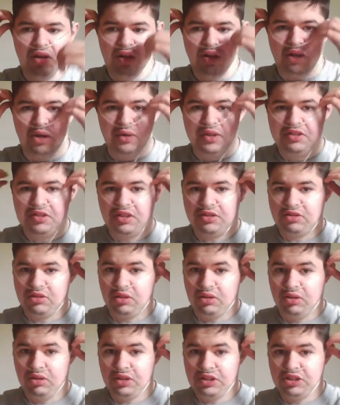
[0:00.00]
Logan says,
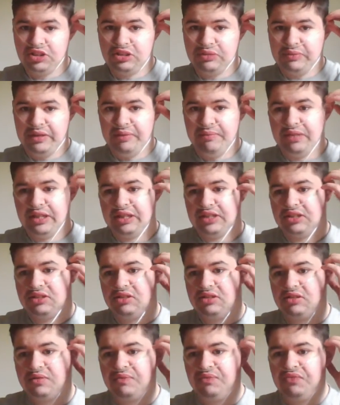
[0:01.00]
look into my mind,
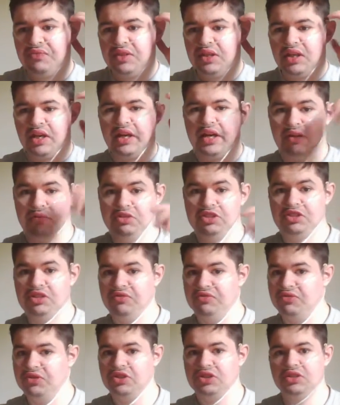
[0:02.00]
and we see
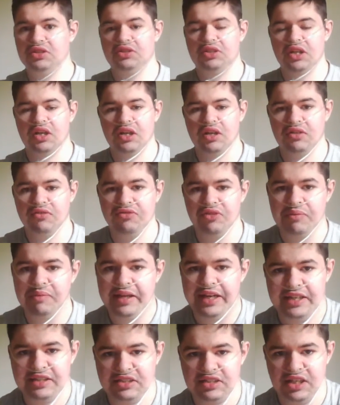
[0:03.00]
footage from
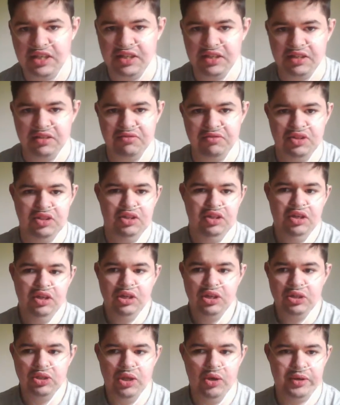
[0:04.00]
Last Stand of
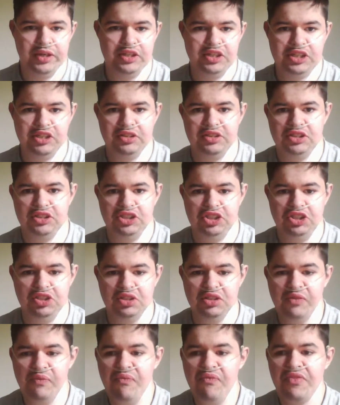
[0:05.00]
Logan killing
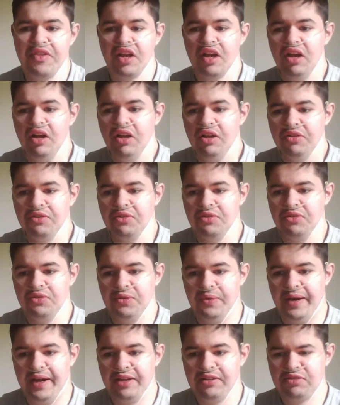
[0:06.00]
Jean. So
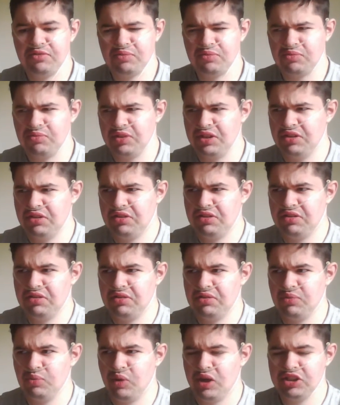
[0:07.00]
I was
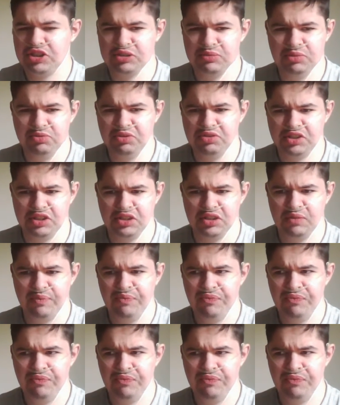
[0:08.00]
watching the movie, I was like,